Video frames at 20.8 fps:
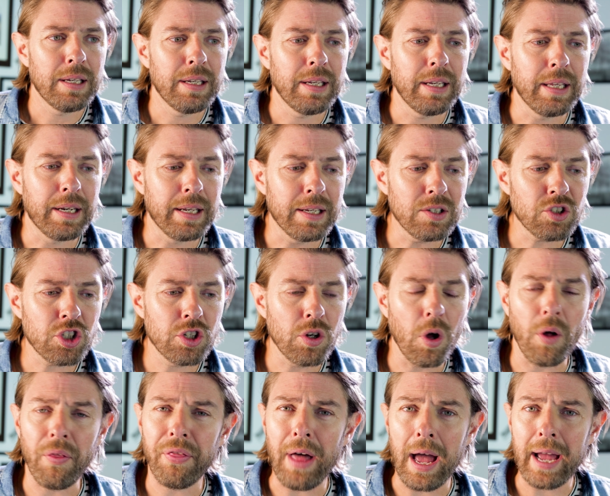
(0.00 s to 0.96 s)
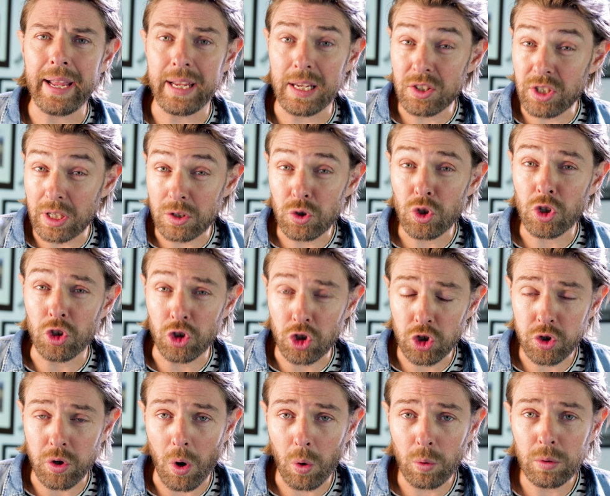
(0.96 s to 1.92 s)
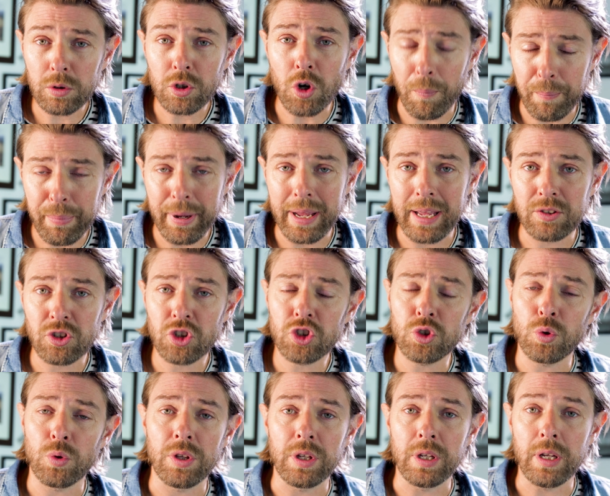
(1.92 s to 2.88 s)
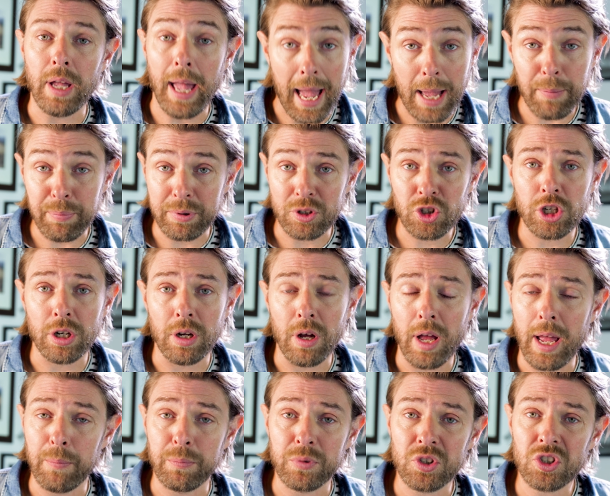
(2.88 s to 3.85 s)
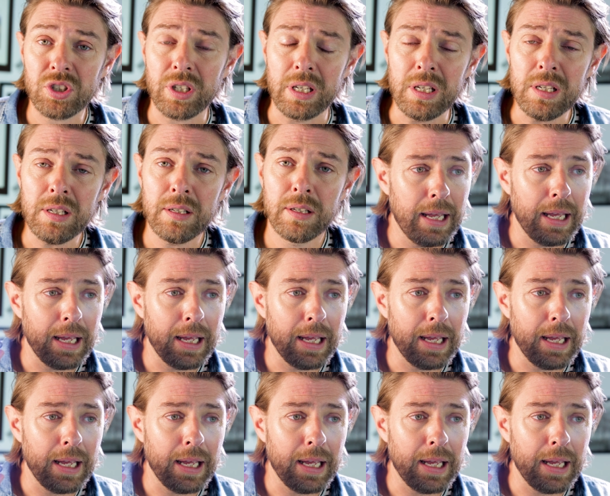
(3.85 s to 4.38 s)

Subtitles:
It is not that easy to control compared to the Aperture MC.